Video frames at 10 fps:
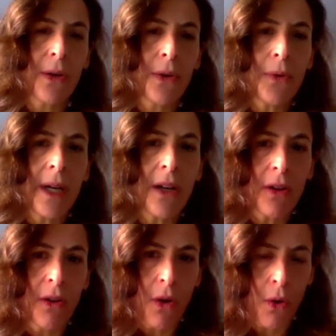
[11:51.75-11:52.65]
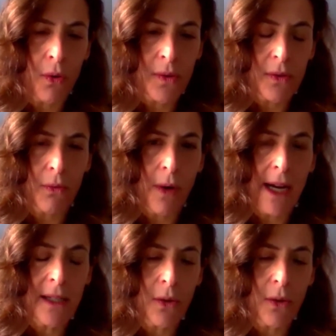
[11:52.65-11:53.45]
career goes, right?